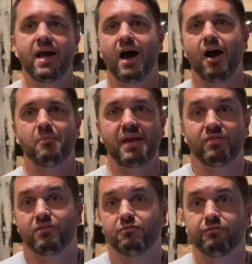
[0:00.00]

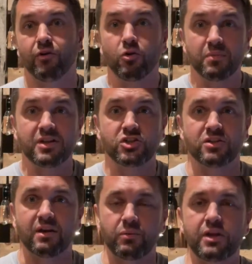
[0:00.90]
And the verbiage
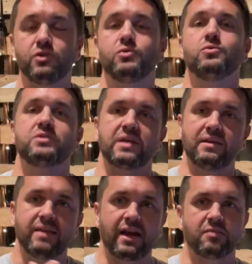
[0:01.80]
that we use
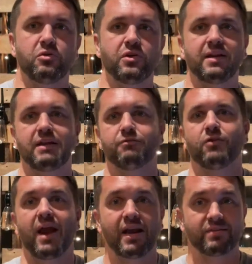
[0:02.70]
in that community
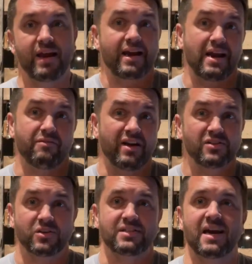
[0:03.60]
for that kind of
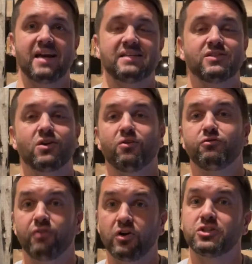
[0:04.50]
exercise is called
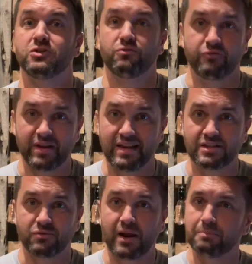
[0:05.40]
functional
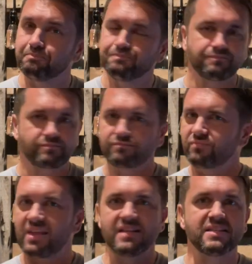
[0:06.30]
fitness, right?
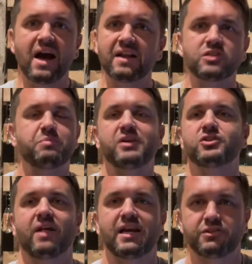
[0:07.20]
It's not a
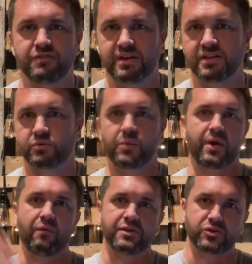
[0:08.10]
specialized fitness where we
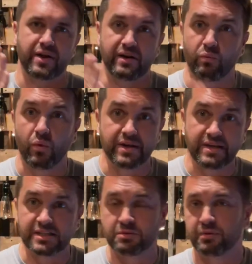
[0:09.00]
only train in one
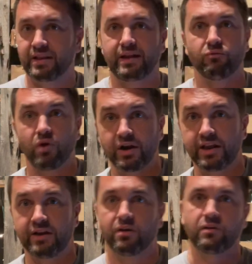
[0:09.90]
discipline, like
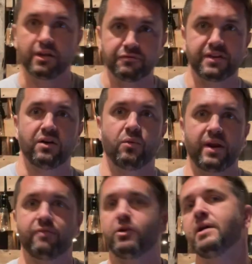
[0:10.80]
running or lifting or
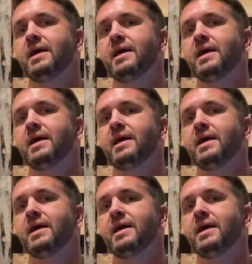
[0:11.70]
whatever.